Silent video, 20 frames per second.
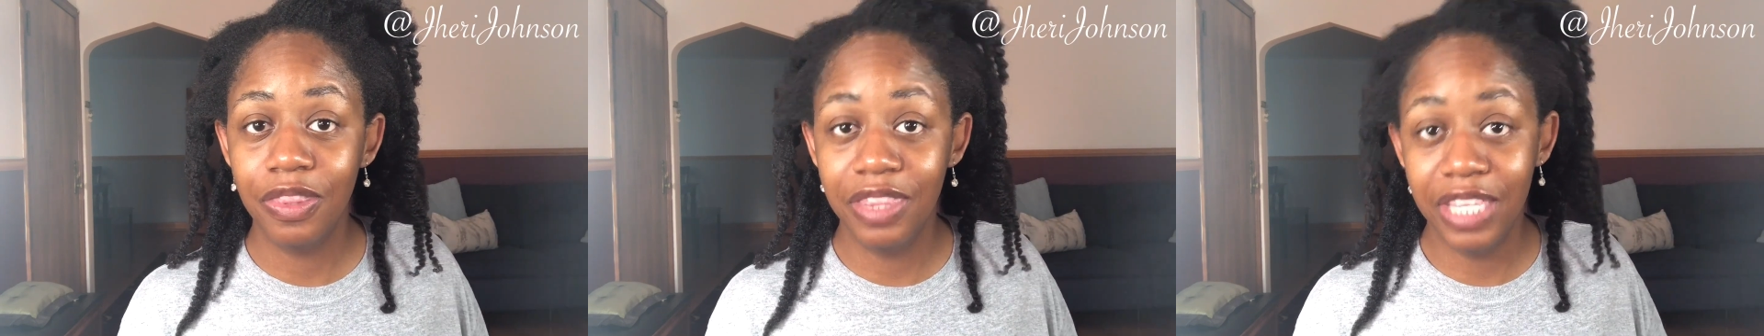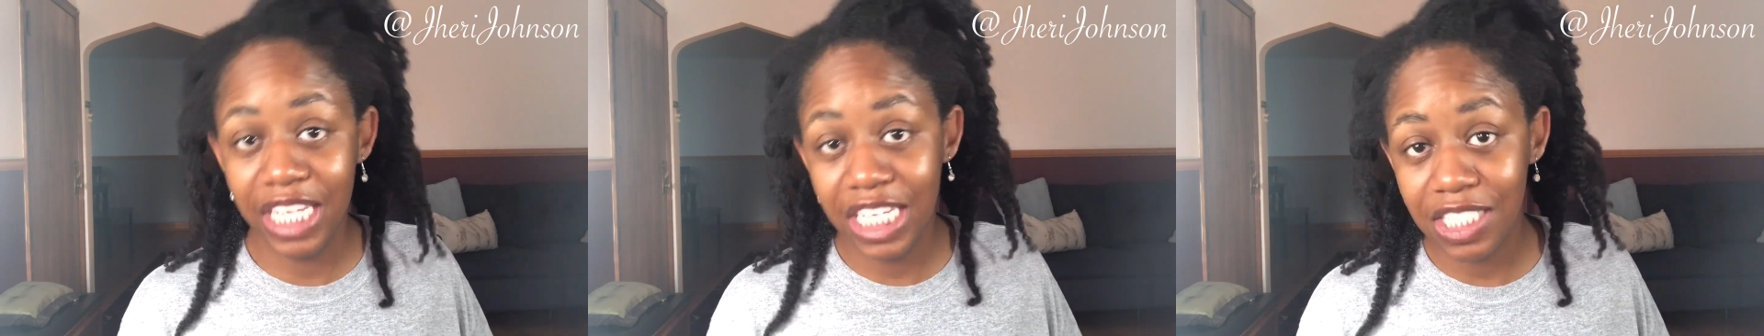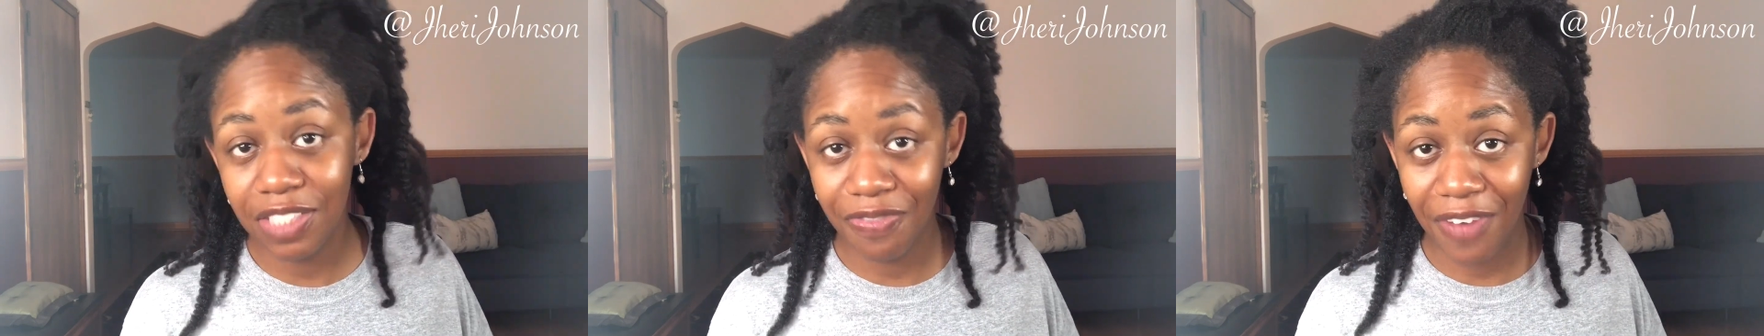
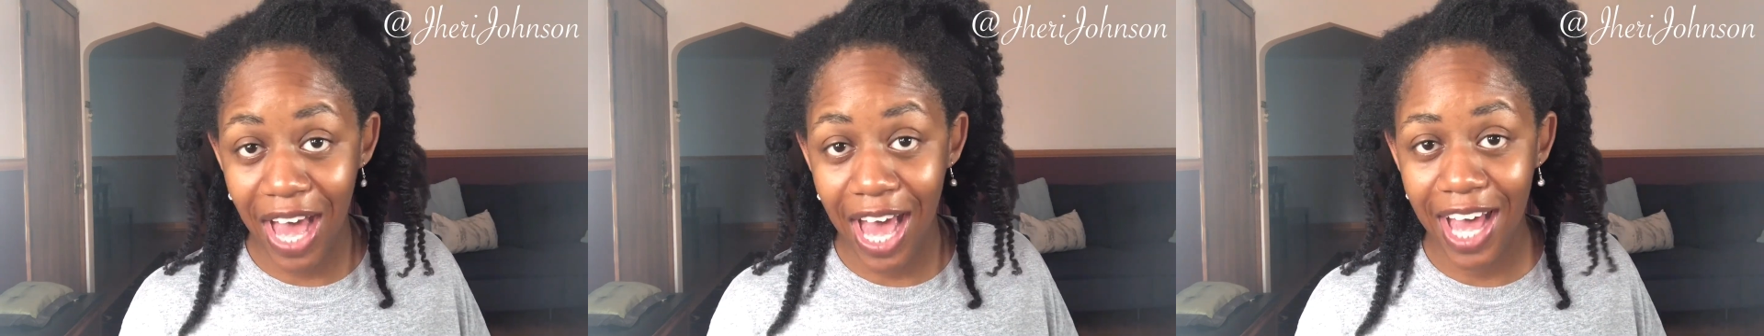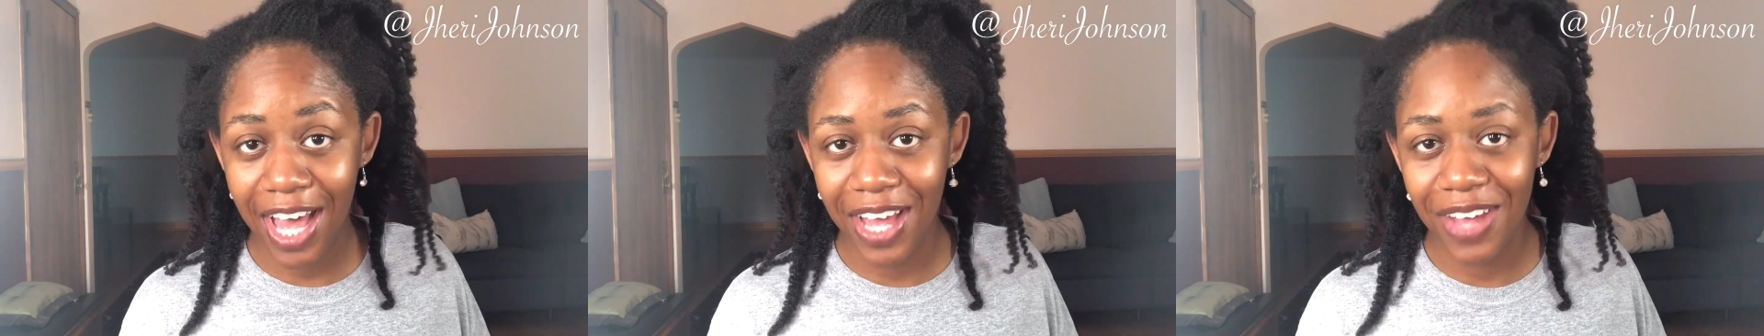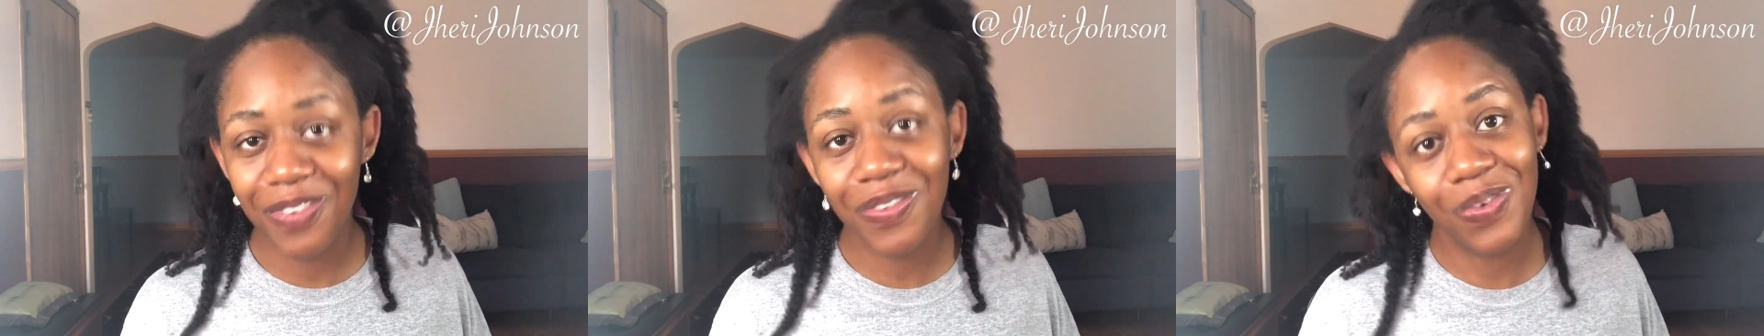these
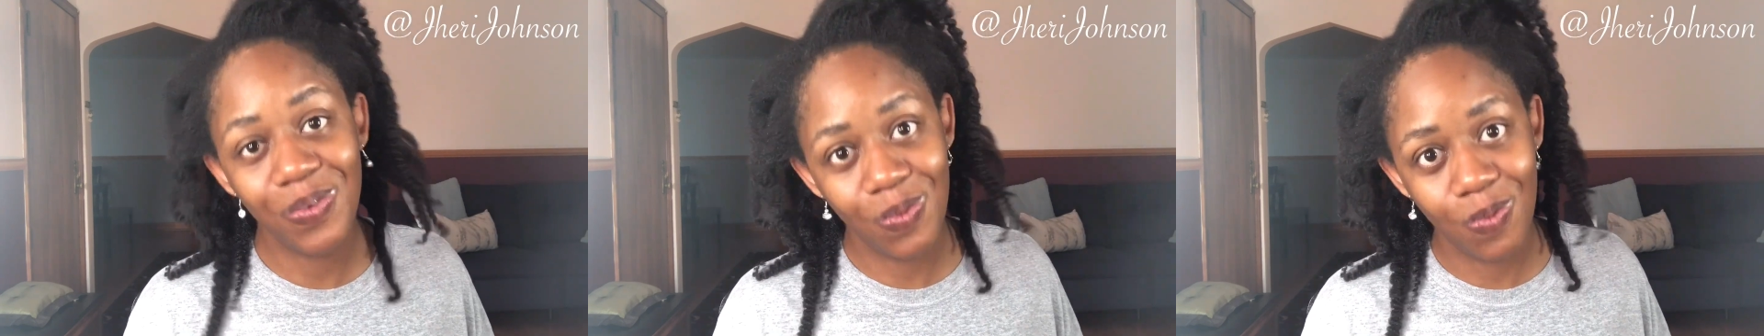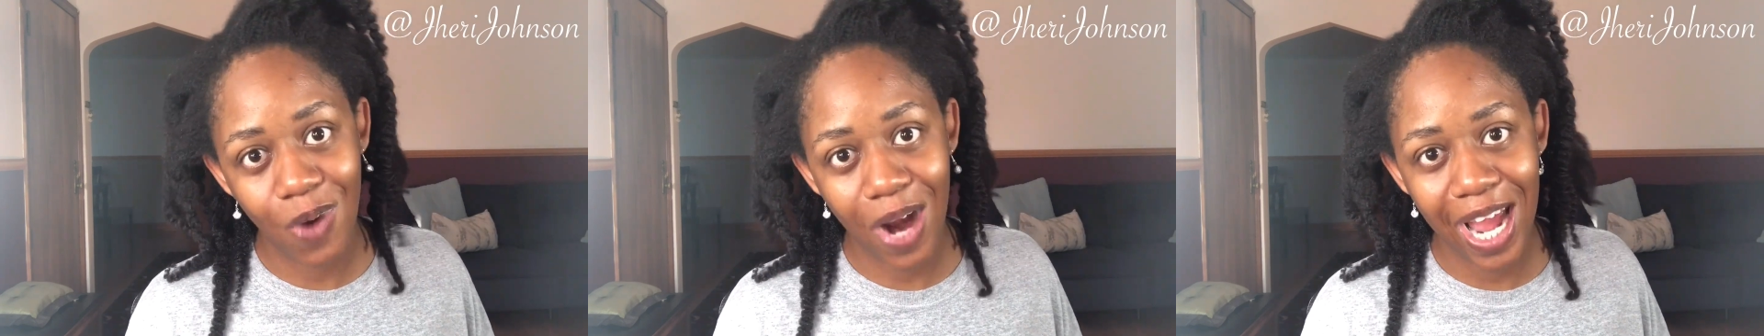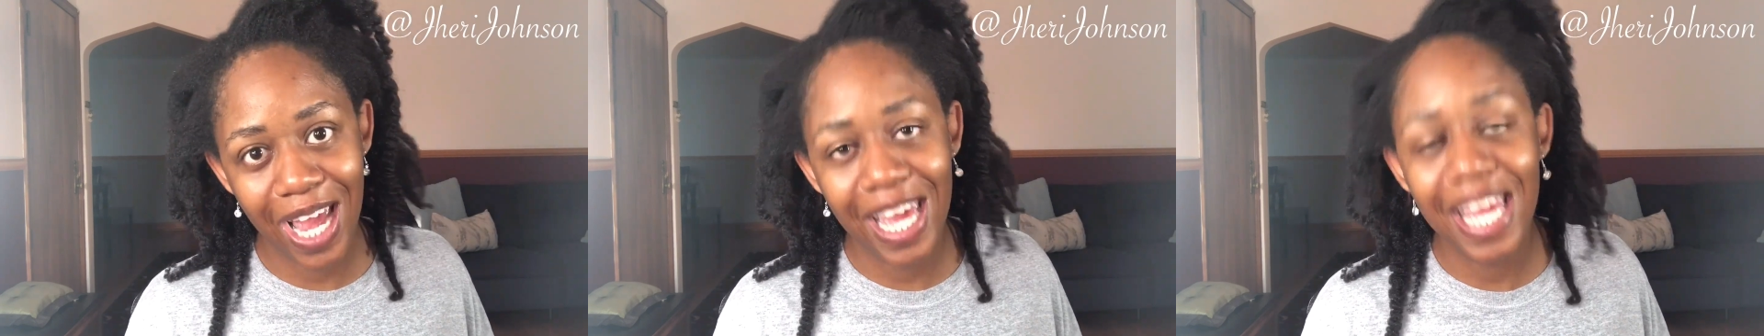5,
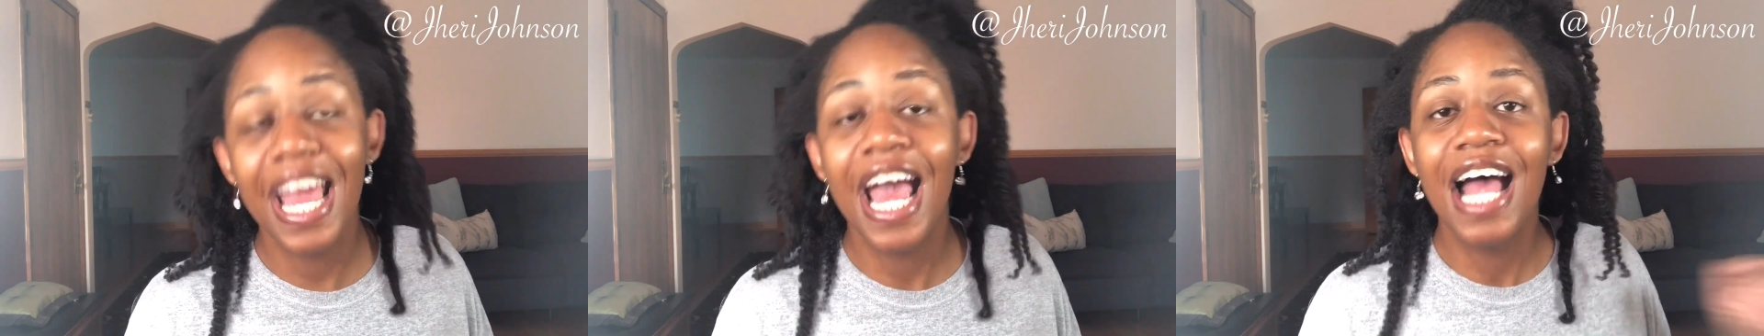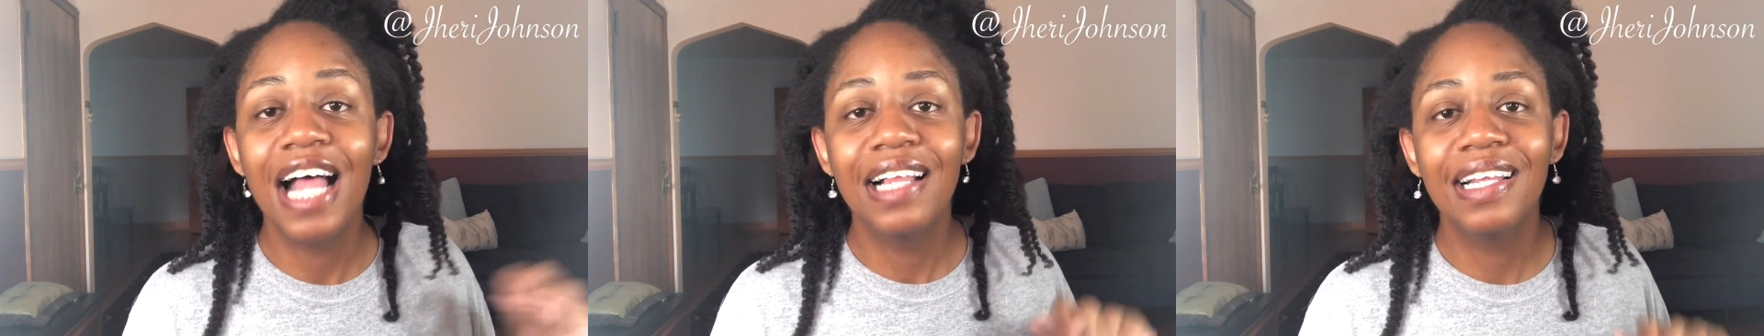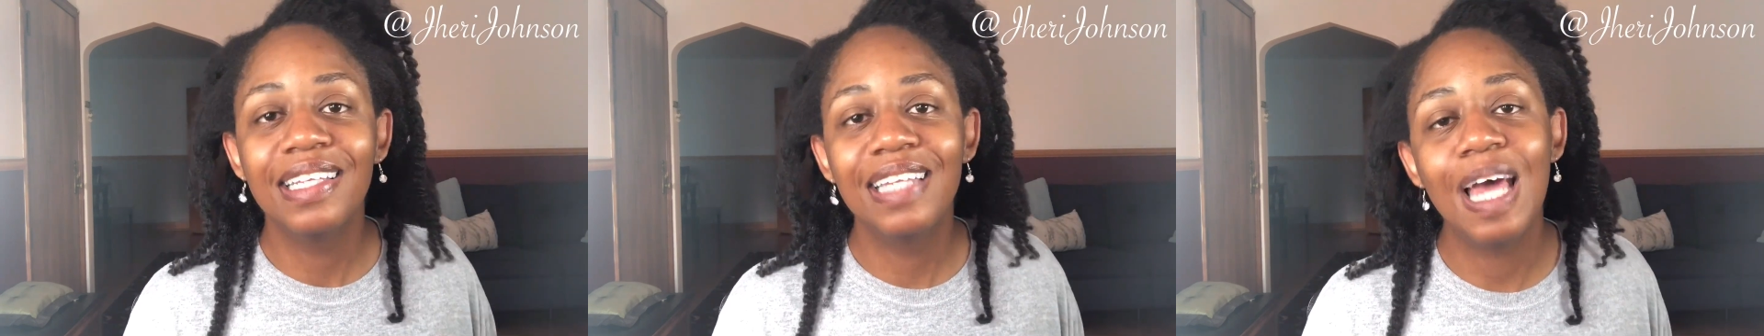right?